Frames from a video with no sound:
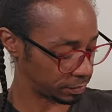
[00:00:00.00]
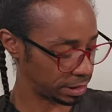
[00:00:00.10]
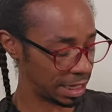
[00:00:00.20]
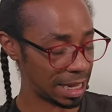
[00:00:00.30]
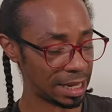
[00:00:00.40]

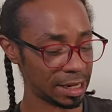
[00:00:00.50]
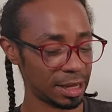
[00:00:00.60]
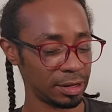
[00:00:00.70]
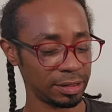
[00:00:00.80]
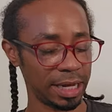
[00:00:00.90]
Yeah,
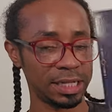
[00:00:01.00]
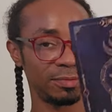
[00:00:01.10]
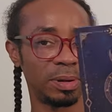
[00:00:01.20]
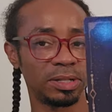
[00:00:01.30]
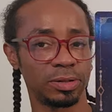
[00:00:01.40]
uh, the Ace
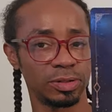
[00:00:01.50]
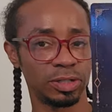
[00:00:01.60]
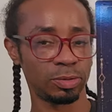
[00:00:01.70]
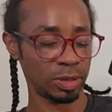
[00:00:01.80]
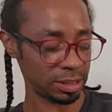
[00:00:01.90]
of Pentacles
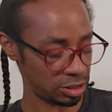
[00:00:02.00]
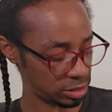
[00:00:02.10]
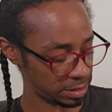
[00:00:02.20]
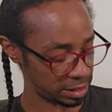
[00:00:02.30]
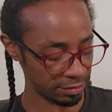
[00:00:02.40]
just wanted to
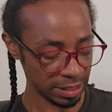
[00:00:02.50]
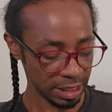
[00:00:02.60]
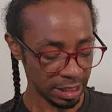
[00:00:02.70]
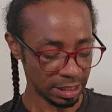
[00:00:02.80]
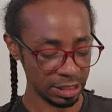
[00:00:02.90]
show
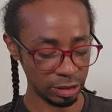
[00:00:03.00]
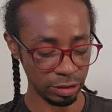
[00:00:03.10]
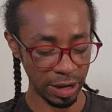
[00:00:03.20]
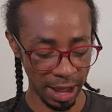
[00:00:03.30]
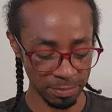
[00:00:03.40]
itself. This
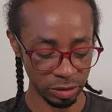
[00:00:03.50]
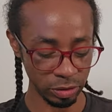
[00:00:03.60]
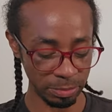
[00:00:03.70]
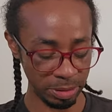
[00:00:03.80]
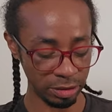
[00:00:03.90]
could
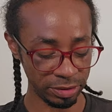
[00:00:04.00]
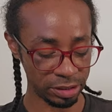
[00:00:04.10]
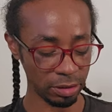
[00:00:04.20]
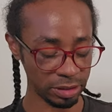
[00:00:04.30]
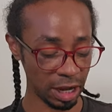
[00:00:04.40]
absolutely be a
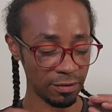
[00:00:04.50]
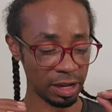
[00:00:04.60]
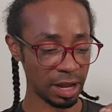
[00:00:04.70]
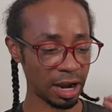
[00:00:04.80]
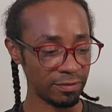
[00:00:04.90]
result of
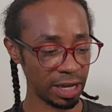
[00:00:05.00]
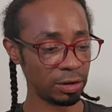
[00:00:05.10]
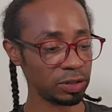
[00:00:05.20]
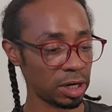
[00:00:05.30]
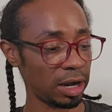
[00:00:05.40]
a lot of
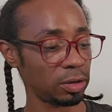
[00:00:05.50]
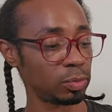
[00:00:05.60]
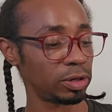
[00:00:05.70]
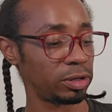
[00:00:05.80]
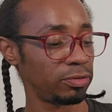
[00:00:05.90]
inner child
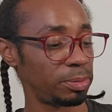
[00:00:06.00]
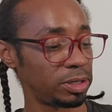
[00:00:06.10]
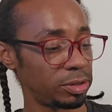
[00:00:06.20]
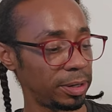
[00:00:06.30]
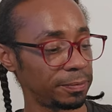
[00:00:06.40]
work you've
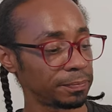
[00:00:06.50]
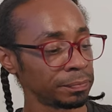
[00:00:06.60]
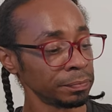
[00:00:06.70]
been doing.